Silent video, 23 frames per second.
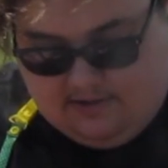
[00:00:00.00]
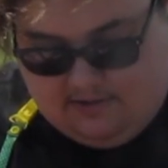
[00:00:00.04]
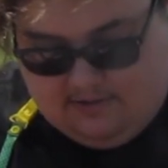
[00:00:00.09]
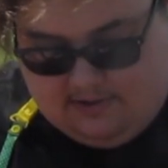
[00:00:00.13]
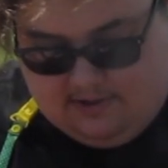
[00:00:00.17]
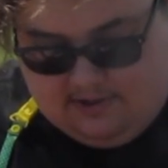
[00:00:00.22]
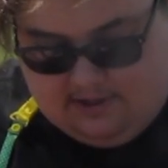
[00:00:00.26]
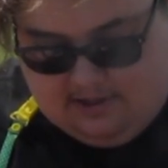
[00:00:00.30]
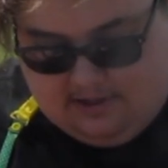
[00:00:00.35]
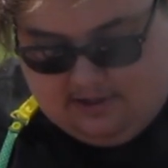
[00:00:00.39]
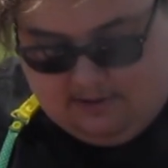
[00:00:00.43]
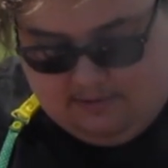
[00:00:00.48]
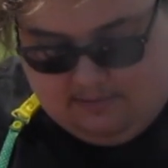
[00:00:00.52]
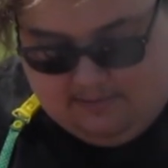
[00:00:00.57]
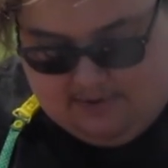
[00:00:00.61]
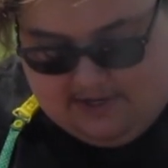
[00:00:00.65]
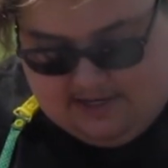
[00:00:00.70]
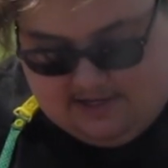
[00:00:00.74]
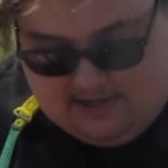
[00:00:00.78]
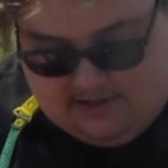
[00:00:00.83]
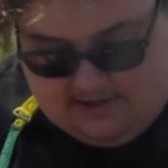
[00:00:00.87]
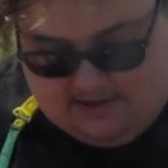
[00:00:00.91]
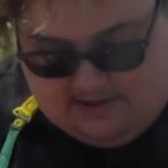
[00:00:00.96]
you a little
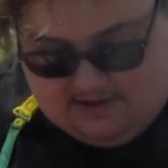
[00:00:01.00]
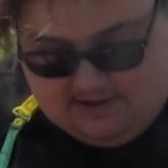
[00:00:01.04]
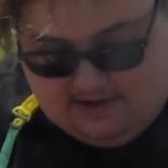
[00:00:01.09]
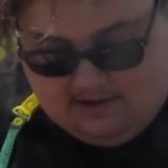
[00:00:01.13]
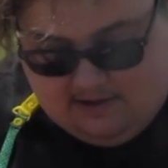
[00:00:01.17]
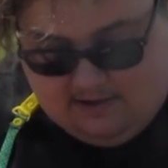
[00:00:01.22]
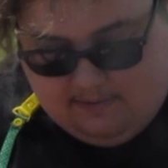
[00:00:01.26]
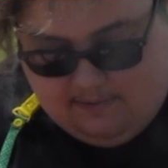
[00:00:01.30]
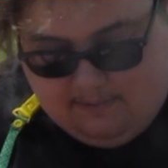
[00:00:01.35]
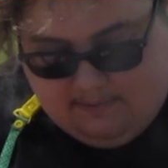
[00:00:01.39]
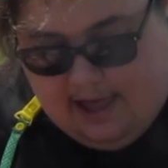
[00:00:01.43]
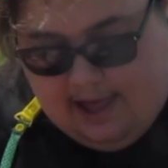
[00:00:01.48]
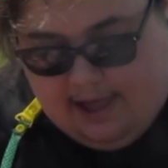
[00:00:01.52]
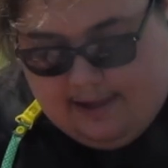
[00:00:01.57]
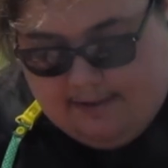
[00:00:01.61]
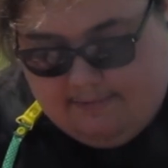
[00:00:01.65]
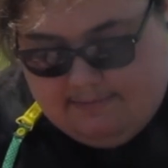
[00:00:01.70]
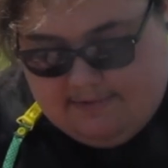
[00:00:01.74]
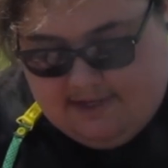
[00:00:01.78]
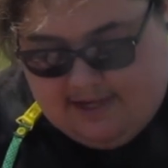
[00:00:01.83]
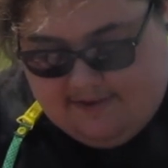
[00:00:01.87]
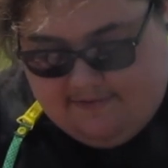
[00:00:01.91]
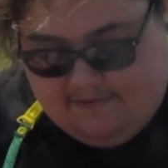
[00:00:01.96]
bit still.
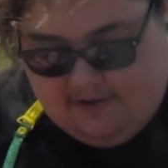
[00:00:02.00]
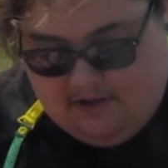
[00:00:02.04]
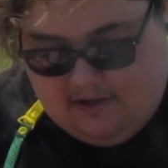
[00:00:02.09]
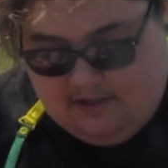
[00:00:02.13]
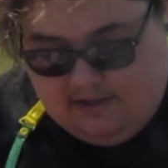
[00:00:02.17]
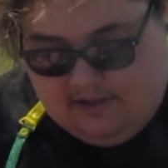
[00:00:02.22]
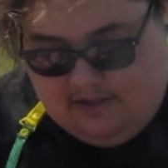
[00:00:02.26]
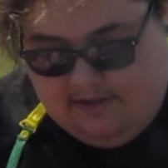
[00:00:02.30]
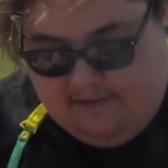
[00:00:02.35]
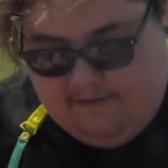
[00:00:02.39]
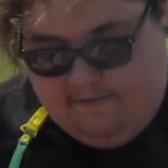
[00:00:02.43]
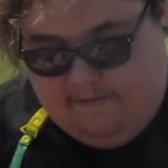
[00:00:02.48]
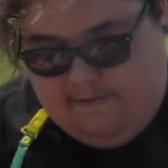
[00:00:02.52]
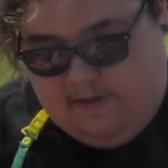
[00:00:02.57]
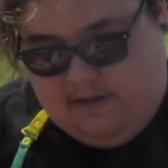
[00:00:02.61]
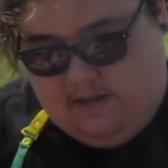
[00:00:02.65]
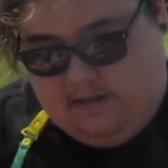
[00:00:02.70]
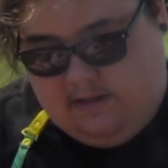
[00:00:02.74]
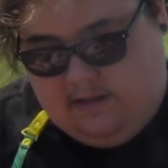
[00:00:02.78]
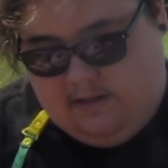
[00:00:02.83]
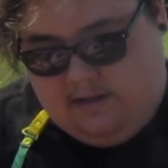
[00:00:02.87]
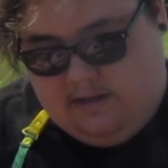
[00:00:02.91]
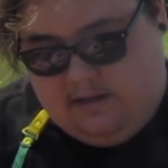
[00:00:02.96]
I'm definitely
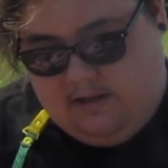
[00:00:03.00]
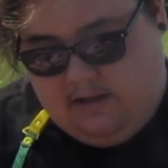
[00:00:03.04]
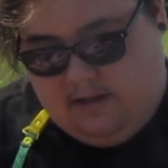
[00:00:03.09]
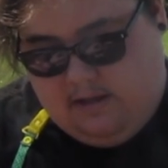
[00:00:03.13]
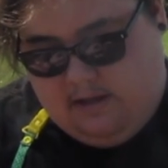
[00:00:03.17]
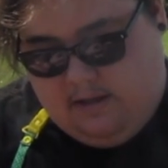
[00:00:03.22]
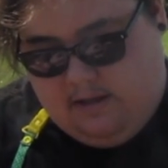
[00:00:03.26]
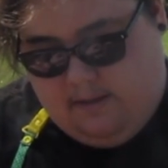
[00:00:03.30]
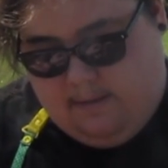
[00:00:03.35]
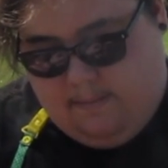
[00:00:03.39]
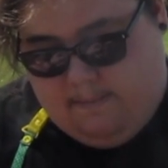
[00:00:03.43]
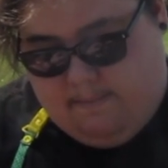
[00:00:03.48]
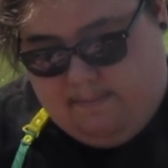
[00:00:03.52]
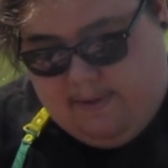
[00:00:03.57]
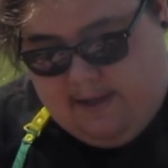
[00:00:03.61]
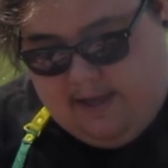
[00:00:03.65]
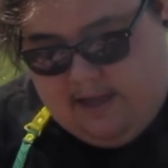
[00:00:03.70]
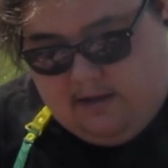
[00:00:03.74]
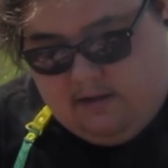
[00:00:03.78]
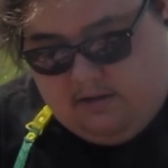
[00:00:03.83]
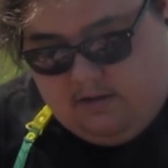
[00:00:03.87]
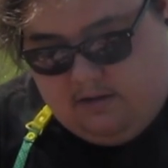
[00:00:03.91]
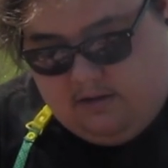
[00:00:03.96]
feeling
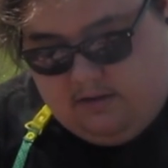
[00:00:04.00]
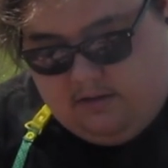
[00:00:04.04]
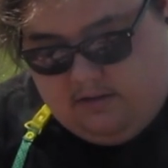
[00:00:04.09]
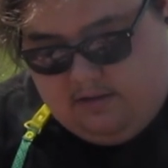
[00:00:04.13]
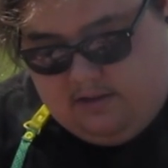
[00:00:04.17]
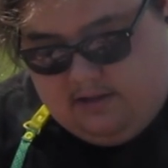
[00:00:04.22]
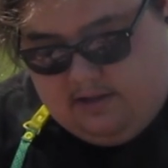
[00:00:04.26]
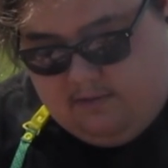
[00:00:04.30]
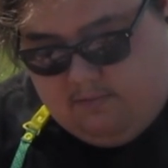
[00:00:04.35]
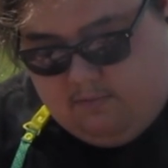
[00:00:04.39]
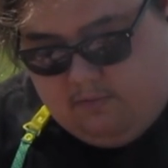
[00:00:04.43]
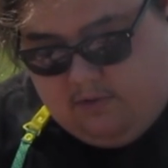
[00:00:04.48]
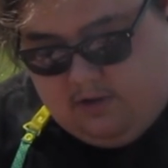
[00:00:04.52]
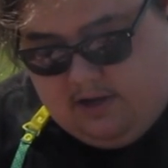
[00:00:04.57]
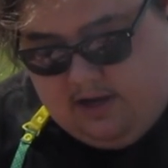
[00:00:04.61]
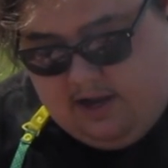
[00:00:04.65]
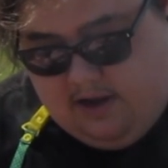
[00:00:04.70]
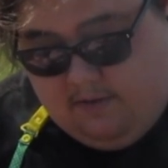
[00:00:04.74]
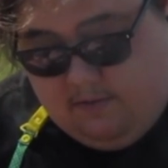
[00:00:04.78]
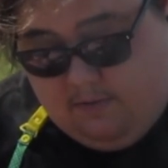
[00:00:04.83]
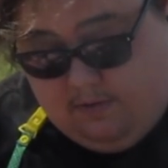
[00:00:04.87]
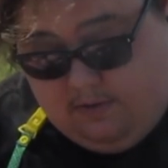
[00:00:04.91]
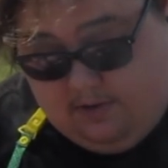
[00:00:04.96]
better than what
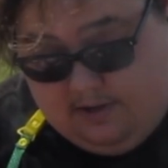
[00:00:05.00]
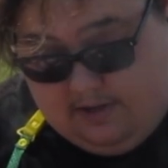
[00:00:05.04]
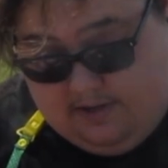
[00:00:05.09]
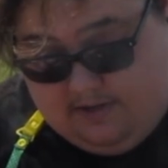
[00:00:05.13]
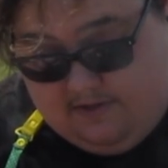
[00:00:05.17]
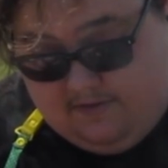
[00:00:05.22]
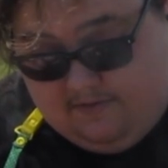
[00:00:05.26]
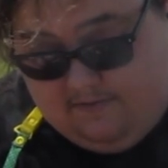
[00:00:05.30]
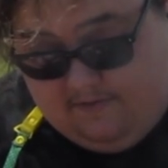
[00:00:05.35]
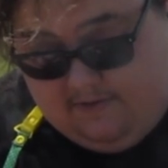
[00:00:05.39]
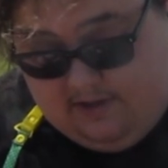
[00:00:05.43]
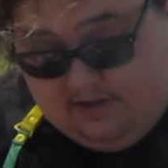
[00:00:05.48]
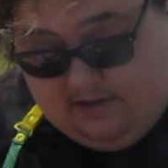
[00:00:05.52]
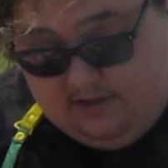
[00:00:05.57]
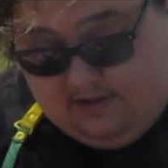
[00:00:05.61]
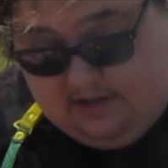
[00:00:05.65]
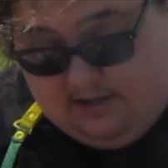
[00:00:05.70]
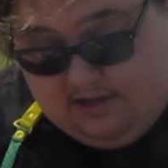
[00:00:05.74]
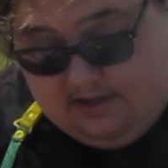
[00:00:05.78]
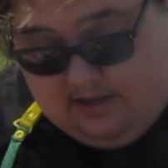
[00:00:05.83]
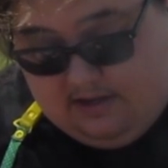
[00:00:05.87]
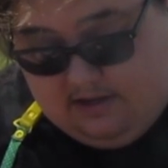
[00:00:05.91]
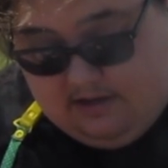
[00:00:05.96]
I was
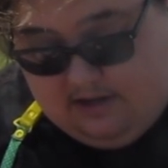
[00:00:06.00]
feeling,